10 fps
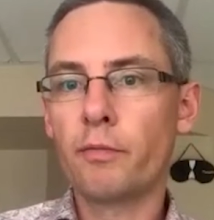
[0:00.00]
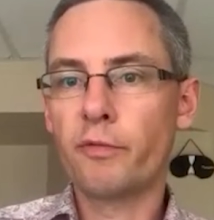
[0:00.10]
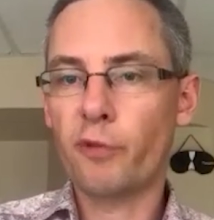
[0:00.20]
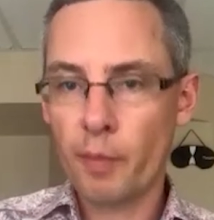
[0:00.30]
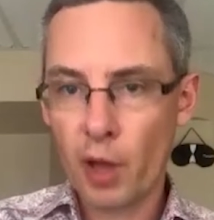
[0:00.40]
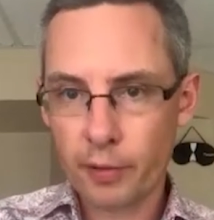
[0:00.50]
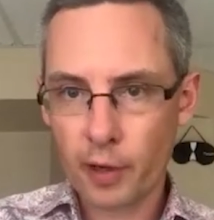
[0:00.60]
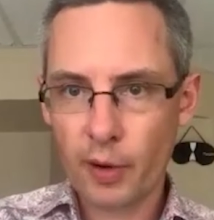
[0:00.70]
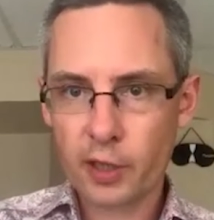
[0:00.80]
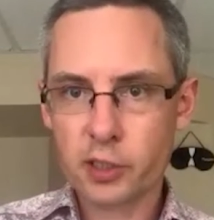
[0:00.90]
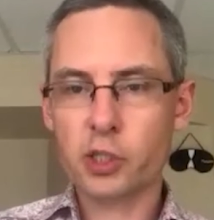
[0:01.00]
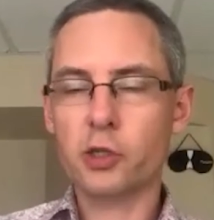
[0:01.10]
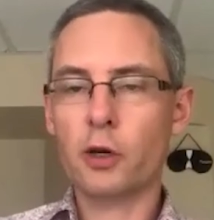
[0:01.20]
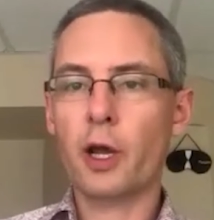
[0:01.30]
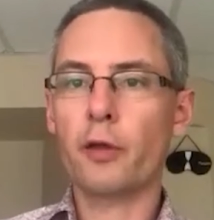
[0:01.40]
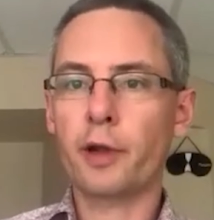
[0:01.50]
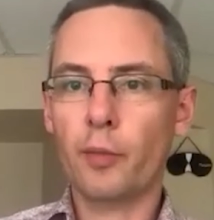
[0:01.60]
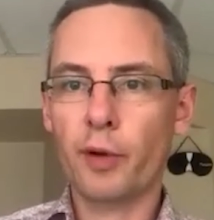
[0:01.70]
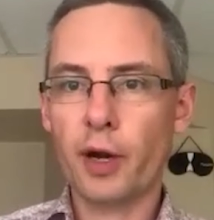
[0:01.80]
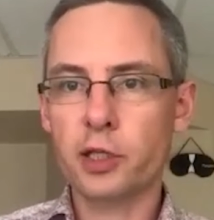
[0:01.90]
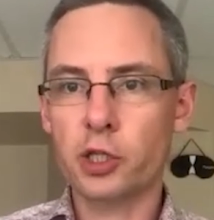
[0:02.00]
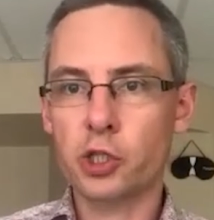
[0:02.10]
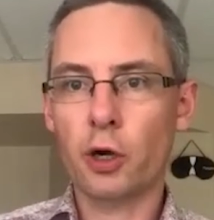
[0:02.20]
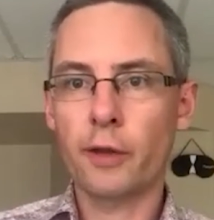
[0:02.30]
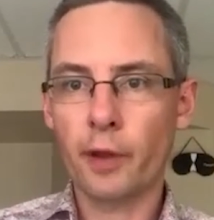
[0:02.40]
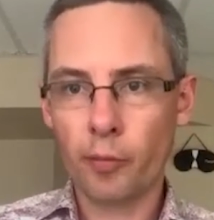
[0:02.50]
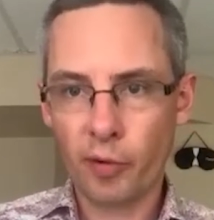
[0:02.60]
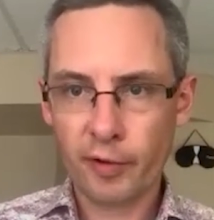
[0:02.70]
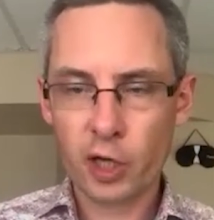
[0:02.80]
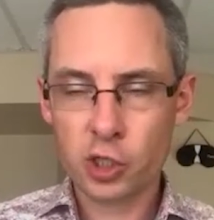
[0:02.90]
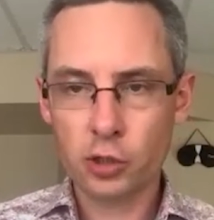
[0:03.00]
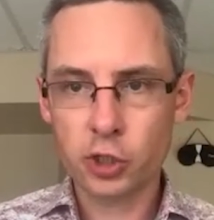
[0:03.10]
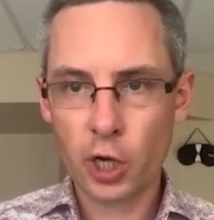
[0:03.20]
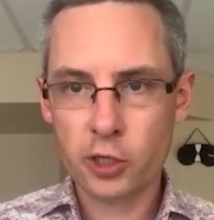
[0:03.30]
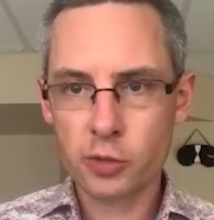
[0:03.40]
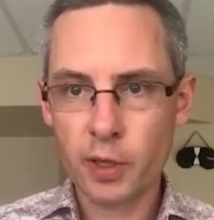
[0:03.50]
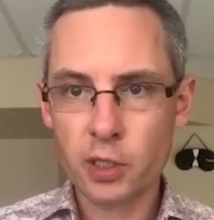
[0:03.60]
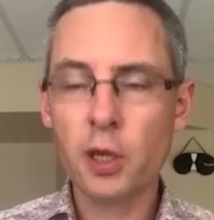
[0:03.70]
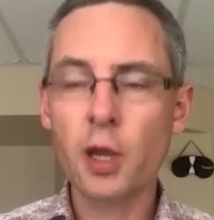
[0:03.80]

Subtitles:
from healthcare practitioner to healthcare practitioner in their professional judgment.